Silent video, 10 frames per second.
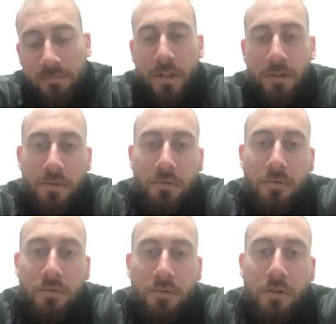
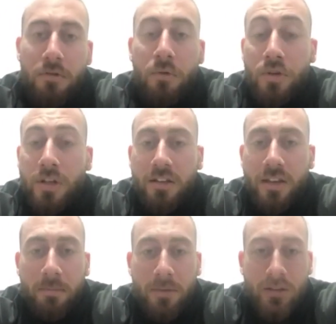the social
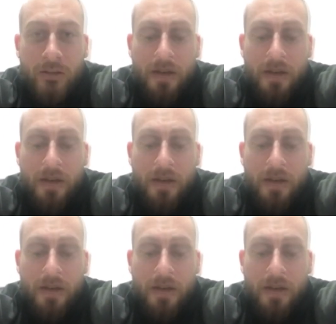acceptance.